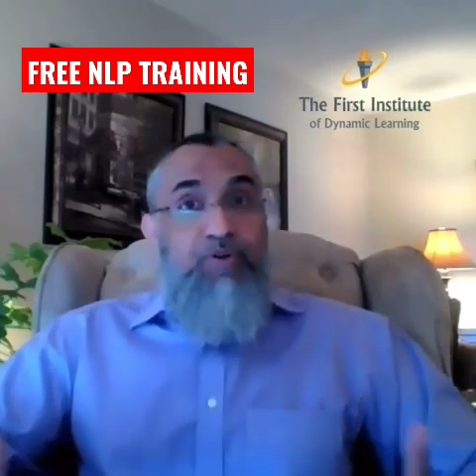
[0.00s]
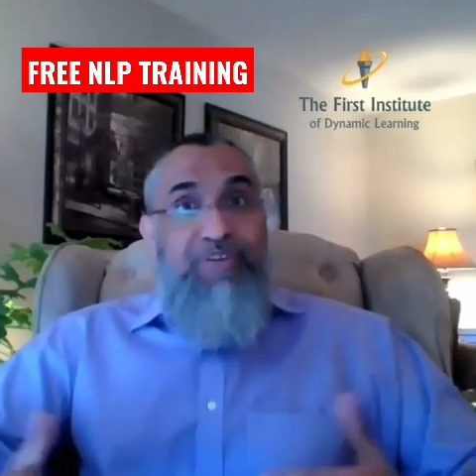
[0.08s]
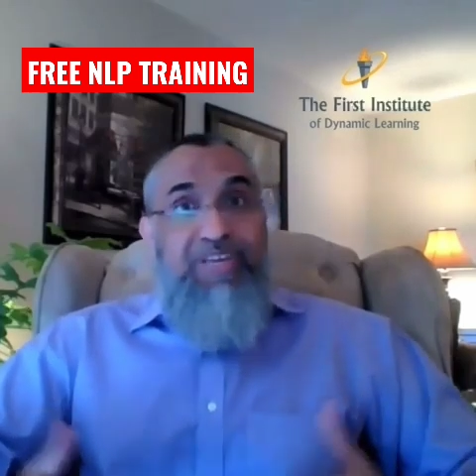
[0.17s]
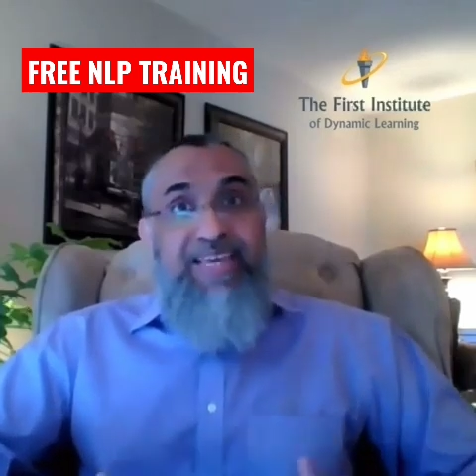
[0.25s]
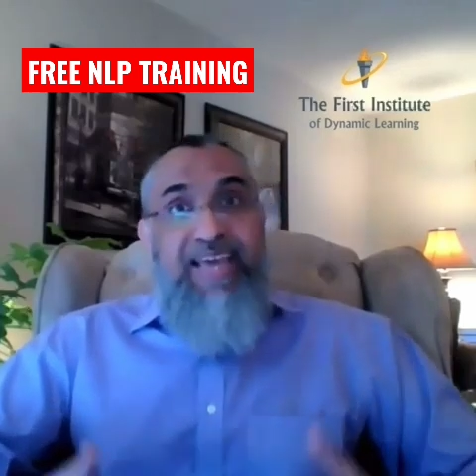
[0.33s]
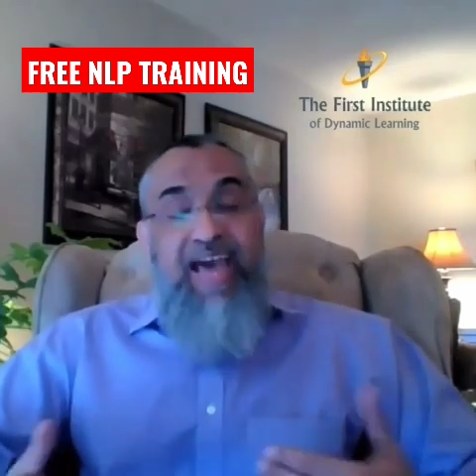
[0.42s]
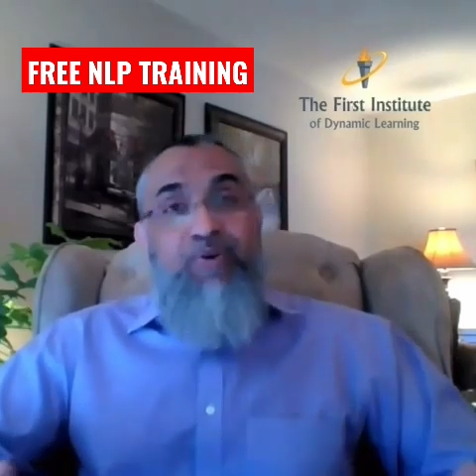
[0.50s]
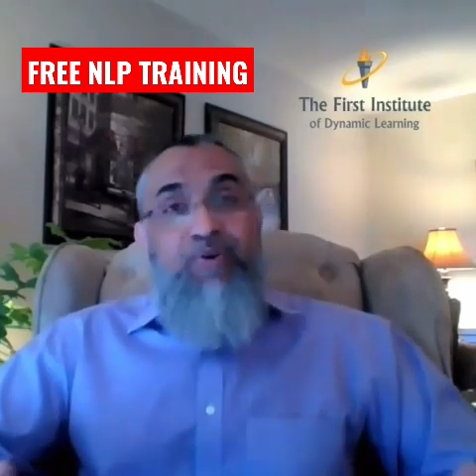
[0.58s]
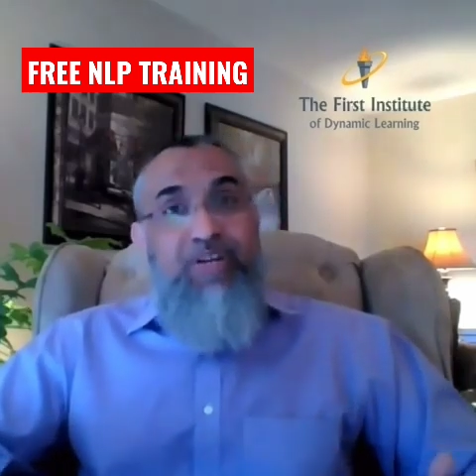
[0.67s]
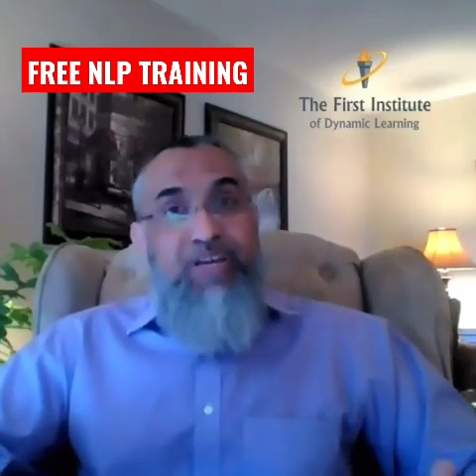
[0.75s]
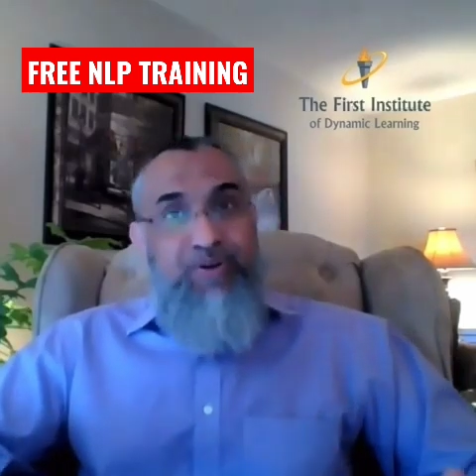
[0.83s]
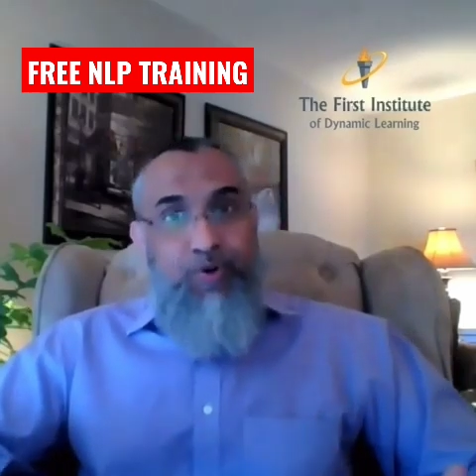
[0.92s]
what we can
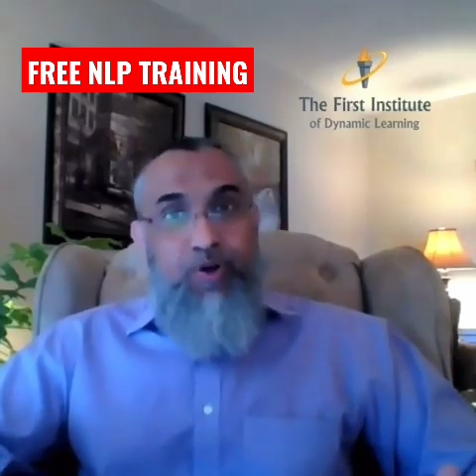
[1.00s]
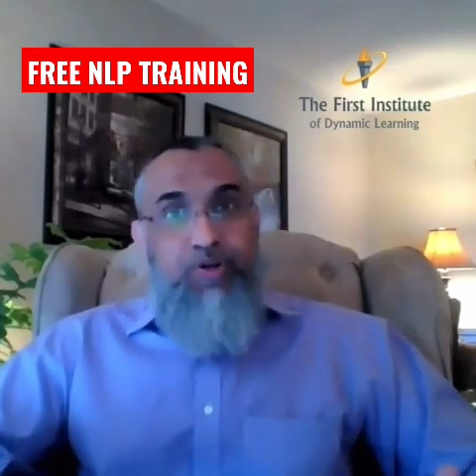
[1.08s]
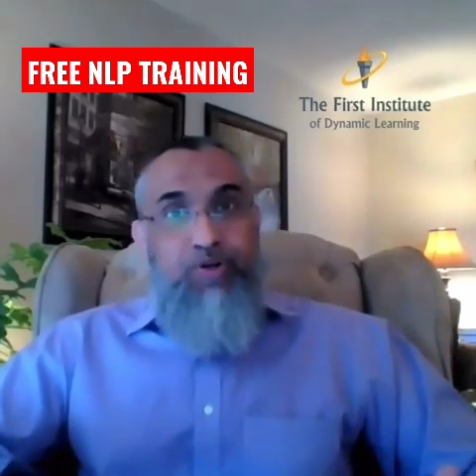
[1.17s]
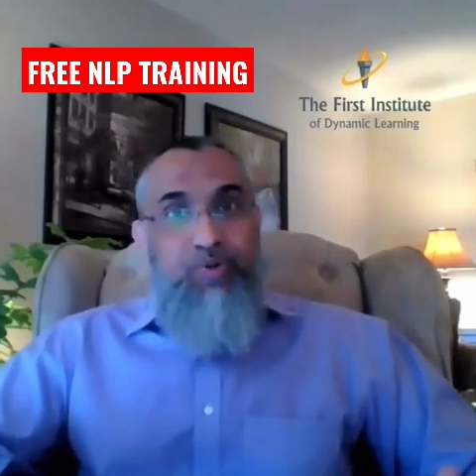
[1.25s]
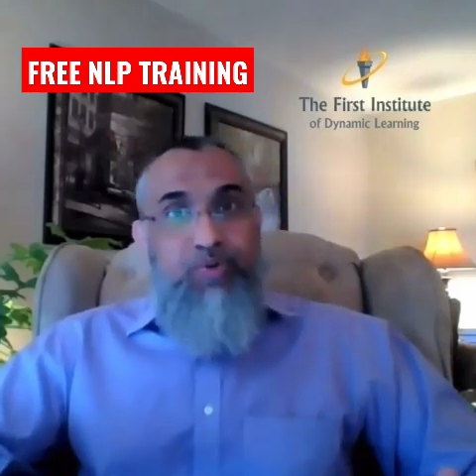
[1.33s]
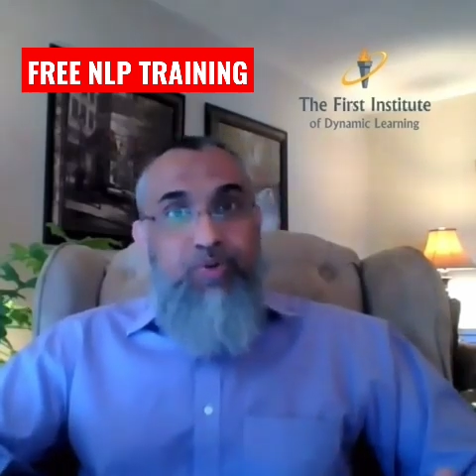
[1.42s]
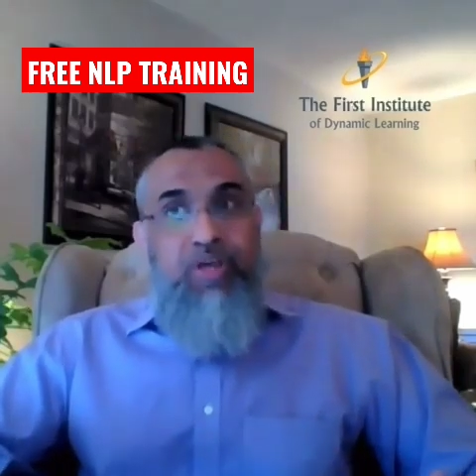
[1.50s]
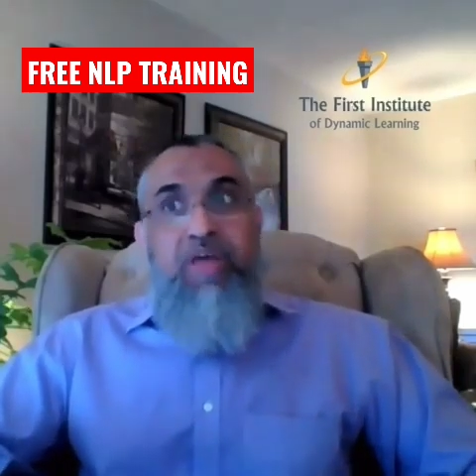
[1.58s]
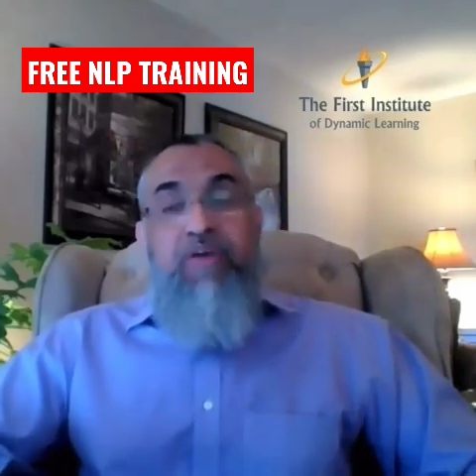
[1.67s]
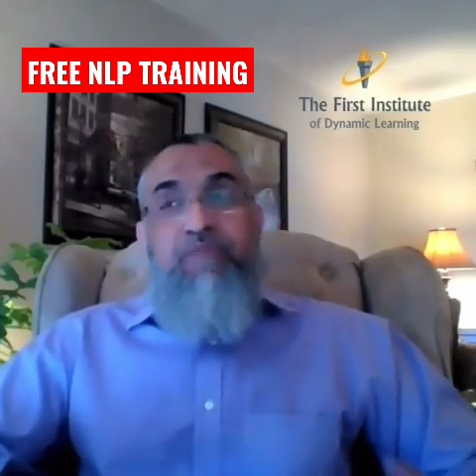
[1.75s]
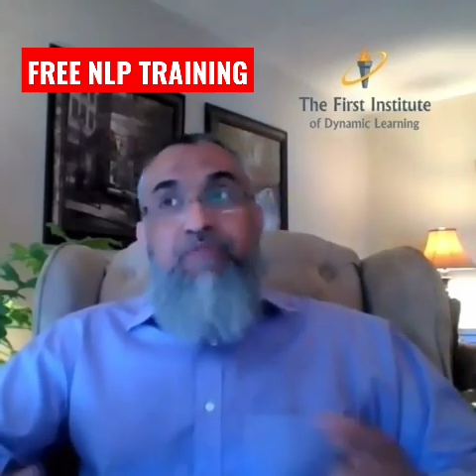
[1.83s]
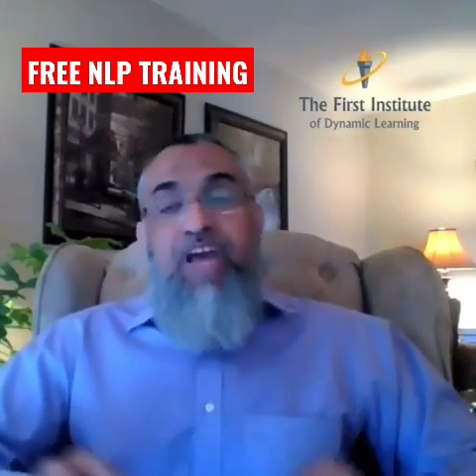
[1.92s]
or cannot do.
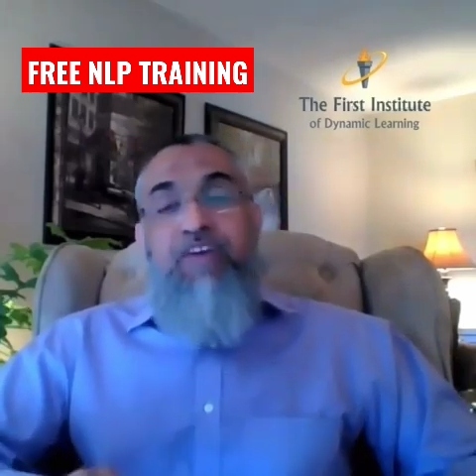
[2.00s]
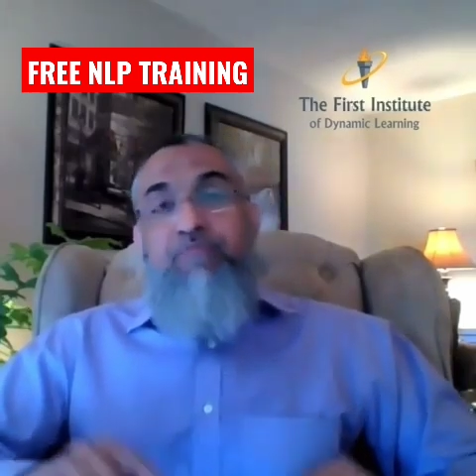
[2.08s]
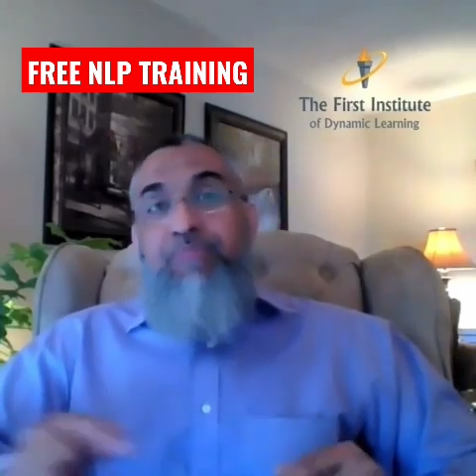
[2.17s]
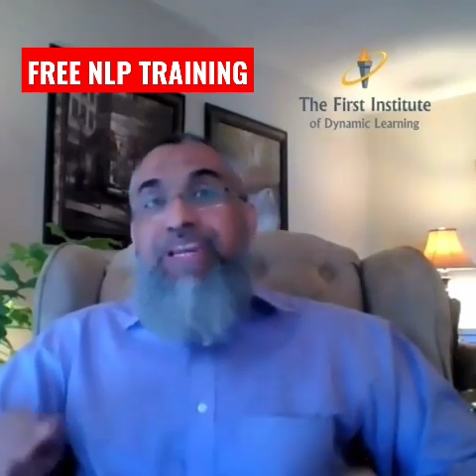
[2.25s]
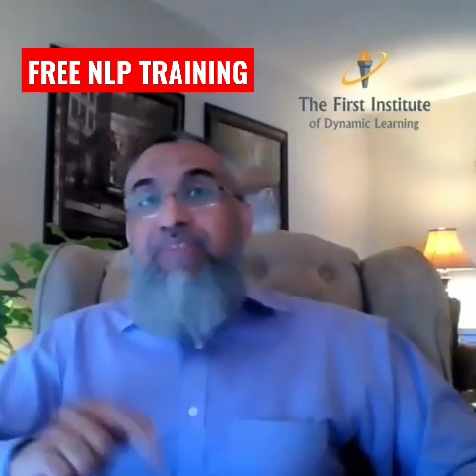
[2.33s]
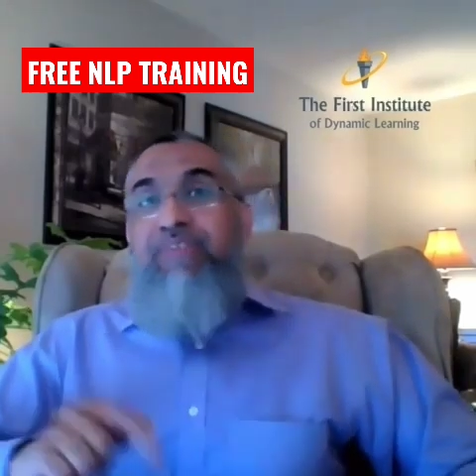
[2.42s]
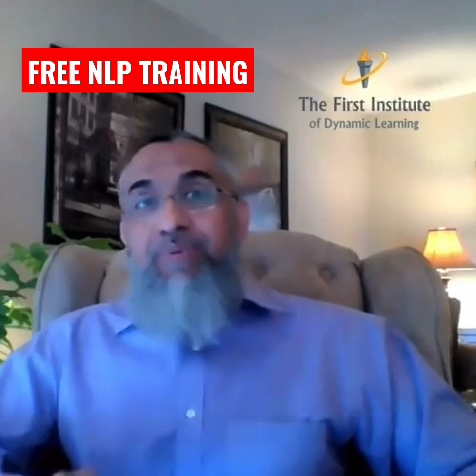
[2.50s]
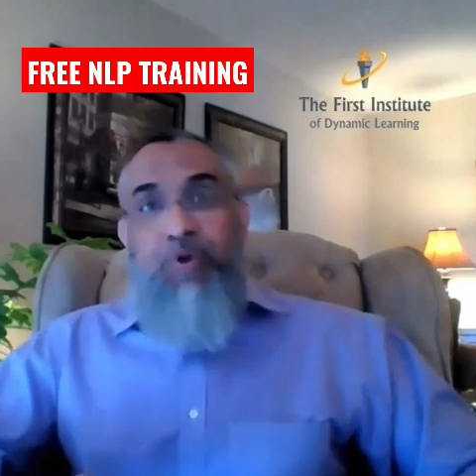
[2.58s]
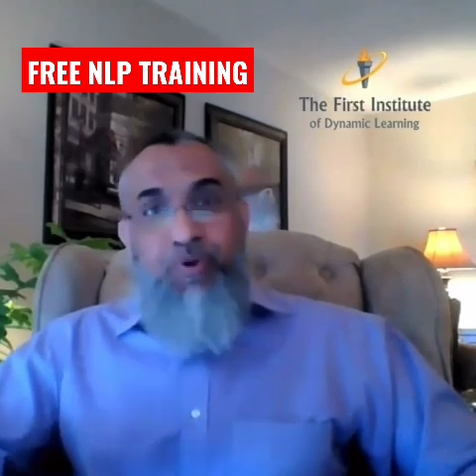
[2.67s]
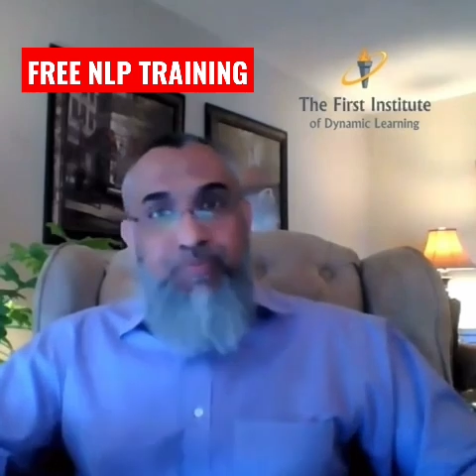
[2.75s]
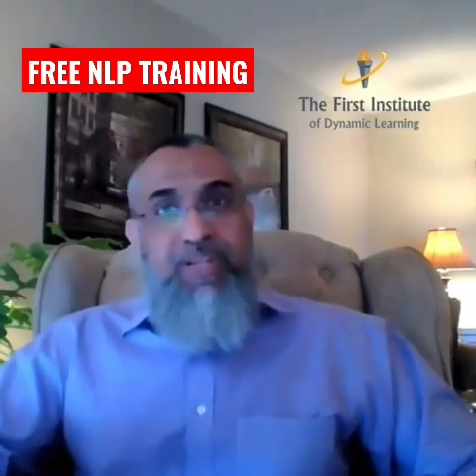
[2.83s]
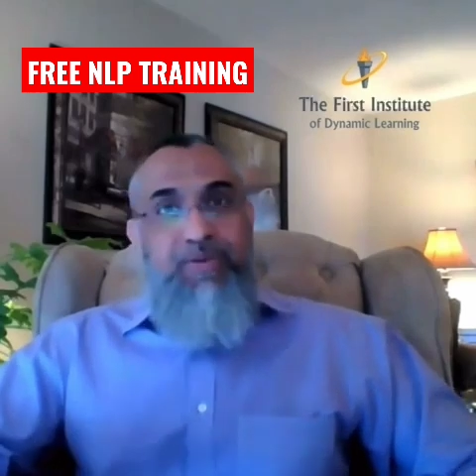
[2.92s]
We have beliefs
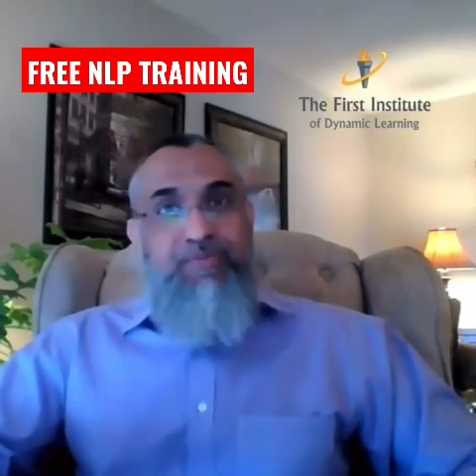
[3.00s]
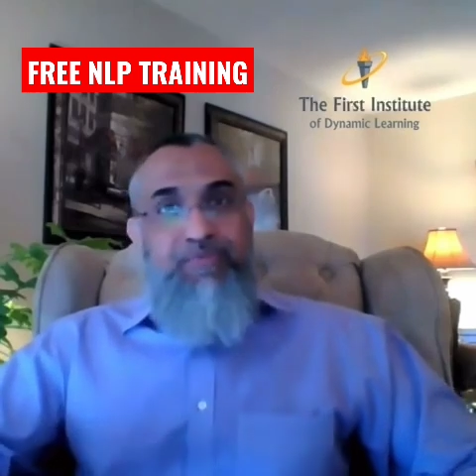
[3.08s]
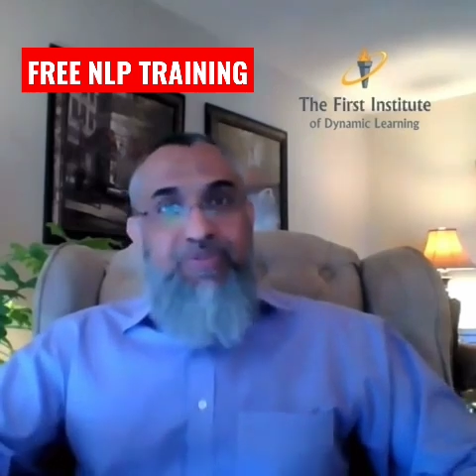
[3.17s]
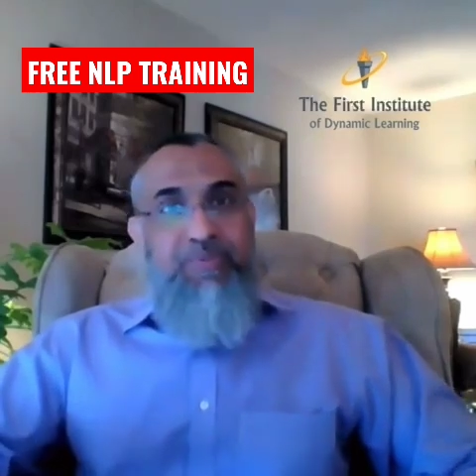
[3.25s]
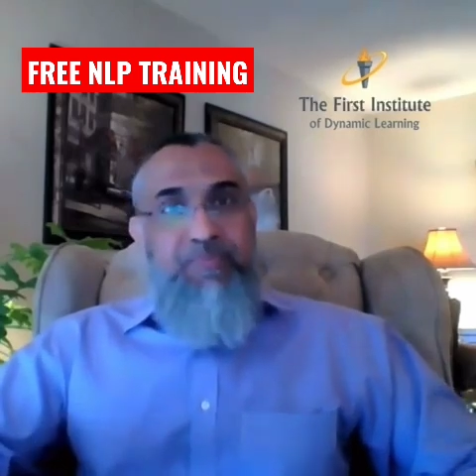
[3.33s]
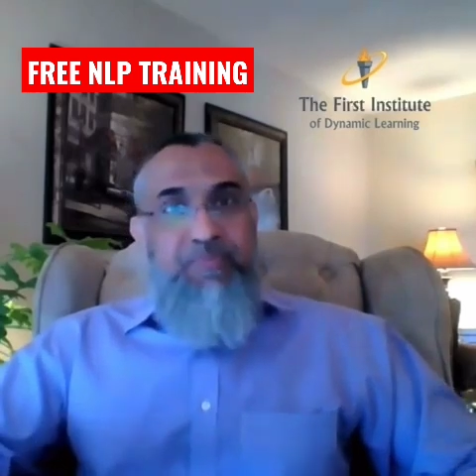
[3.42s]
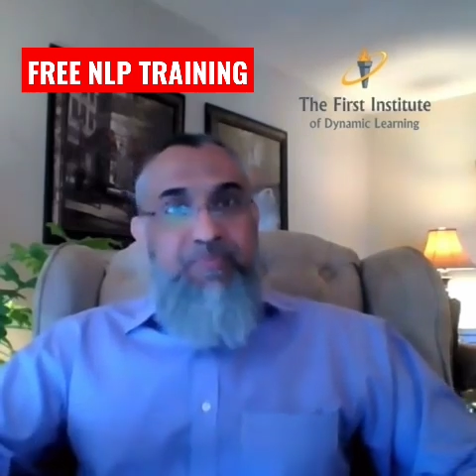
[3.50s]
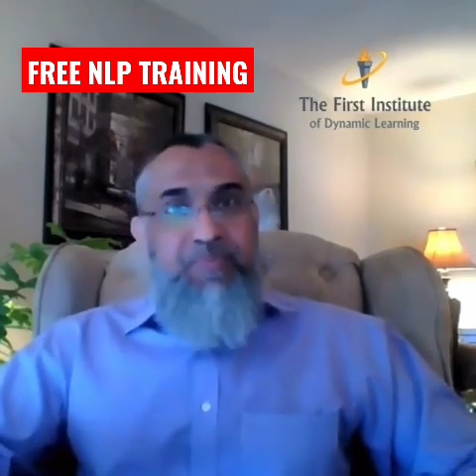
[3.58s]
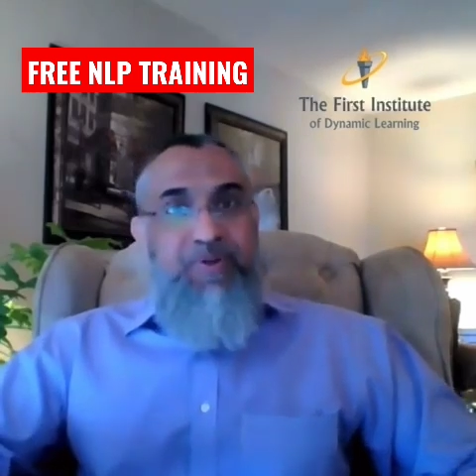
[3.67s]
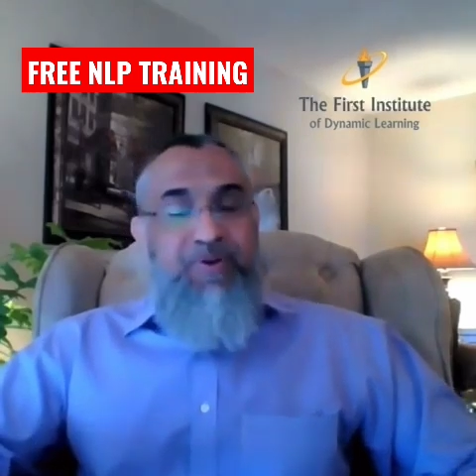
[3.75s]
about beliefs,